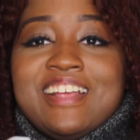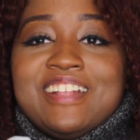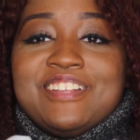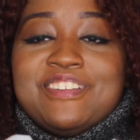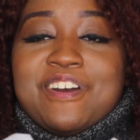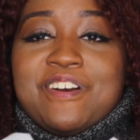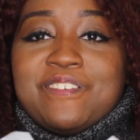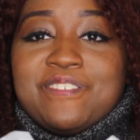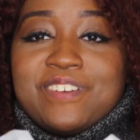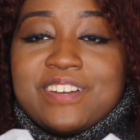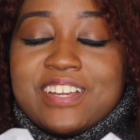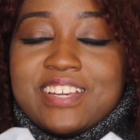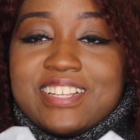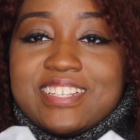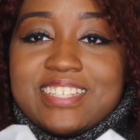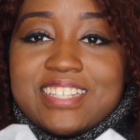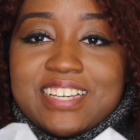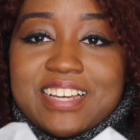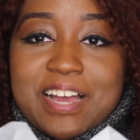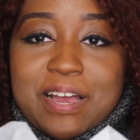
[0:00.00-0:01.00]
Don't forget
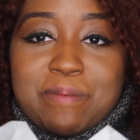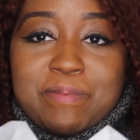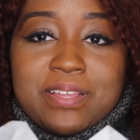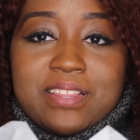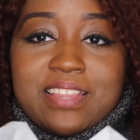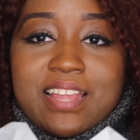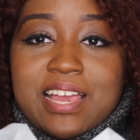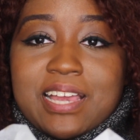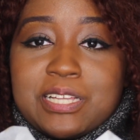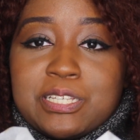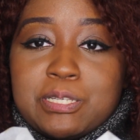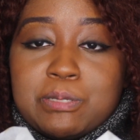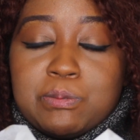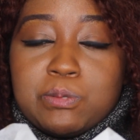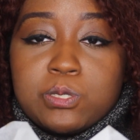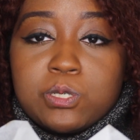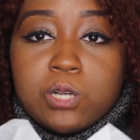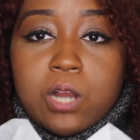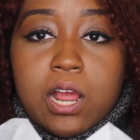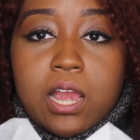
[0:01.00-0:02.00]
to comment, like,
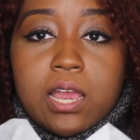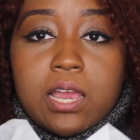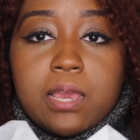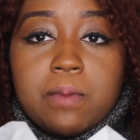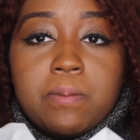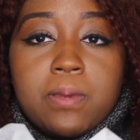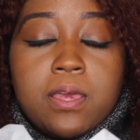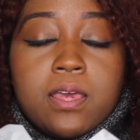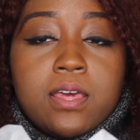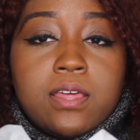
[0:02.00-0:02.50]
subscribe.